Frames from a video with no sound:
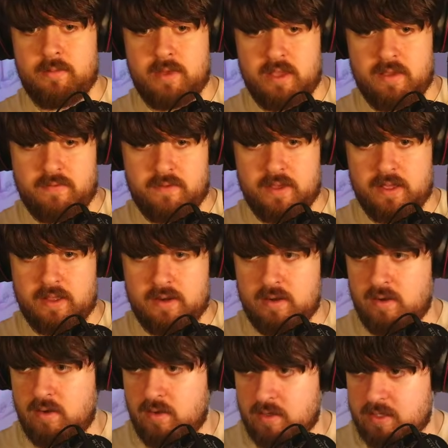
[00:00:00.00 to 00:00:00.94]
If it
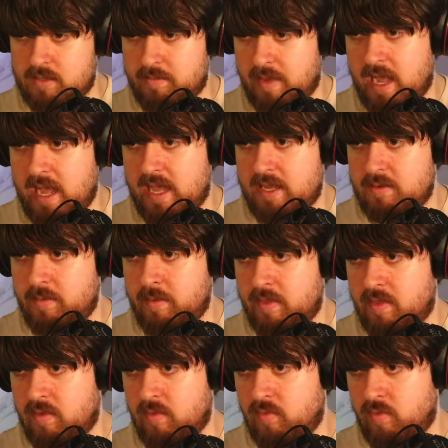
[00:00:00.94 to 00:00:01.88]
looks bad
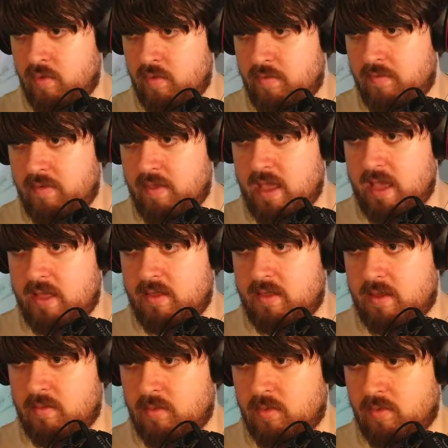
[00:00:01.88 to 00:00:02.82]
with the roof there,
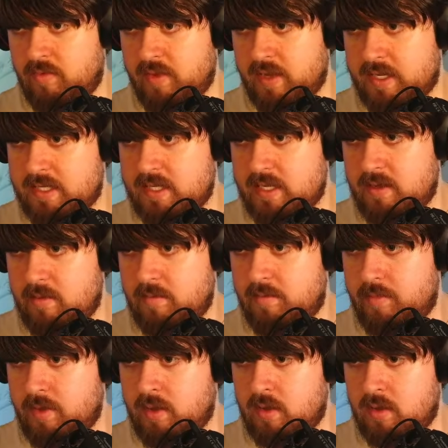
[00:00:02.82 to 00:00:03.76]
then we'll fix it,
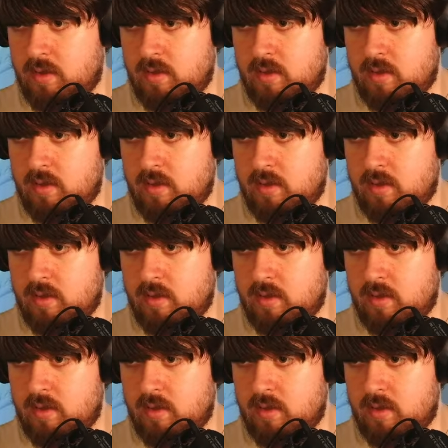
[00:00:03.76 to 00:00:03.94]
but